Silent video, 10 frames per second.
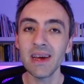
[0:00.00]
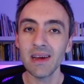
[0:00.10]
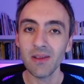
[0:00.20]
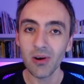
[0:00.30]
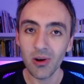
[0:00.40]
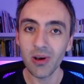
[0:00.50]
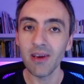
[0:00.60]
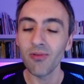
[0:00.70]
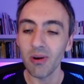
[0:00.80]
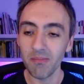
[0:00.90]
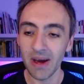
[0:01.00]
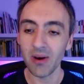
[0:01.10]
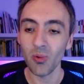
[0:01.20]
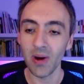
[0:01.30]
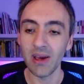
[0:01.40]
And they're looking for a
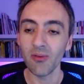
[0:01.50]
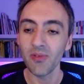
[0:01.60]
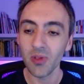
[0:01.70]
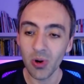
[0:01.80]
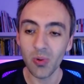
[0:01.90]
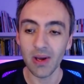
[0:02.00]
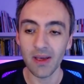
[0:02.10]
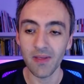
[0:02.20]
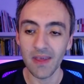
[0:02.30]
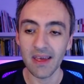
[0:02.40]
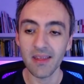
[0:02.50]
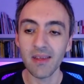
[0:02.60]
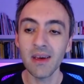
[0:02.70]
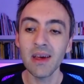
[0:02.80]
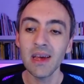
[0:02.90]
better way of doing things.
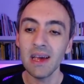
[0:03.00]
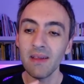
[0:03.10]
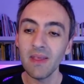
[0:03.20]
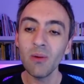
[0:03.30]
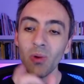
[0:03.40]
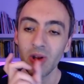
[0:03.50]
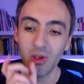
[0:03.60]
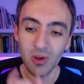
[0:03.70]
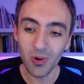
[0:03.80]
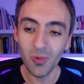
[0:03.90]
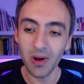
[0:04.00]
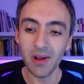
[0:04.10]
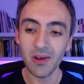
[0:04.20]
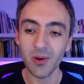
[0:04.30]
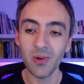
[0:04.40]
And then what you
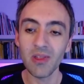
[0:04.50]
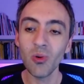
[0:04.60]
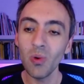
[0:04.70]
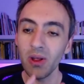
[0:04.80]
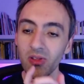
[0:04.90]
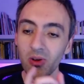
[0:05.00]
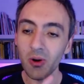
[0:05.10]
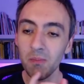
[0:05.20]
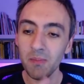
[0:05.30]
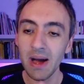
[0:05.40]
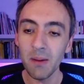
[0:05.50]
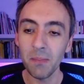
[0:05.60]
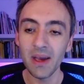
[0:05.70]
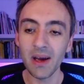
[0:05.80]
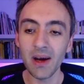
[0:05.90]
want to do is you want to start
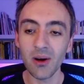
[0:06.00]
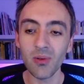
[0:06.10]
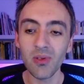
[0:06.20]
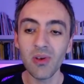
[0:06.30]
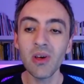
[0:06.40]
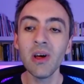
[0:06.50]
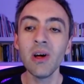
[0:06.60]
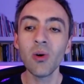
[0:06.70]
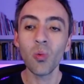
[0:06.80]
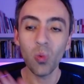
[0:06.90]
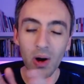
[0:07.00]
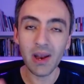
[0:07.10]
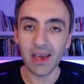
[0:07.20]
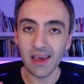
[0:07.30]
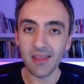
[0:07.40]
mapping out
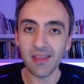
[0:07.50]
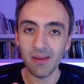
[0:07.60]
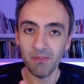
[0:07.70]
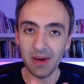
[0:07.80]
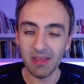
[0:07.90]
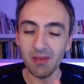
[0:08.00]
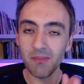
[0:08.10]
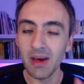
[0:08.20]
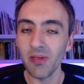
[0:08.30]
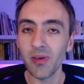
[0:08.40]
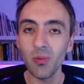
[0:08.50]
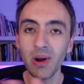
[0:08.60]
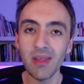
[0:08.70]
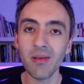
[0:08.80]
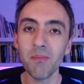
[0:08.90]
what is the best method,
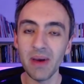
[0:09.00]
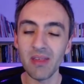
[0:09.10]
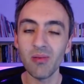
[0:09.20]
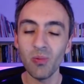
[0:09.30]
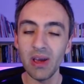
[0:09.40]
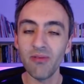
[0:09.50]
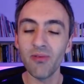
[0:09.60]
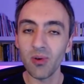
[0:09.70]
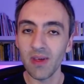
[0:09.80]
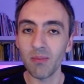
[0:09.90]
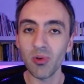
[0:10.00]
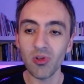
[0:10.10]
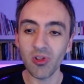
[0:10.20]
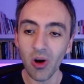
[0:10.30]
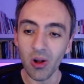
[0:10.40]
what is the best way for them to
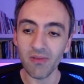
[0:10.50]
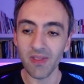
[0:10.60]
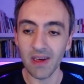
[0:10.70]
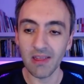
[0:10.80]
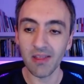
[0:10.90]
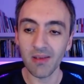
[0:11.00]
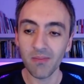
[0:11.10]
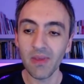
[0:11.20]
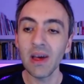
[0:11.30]
solve this?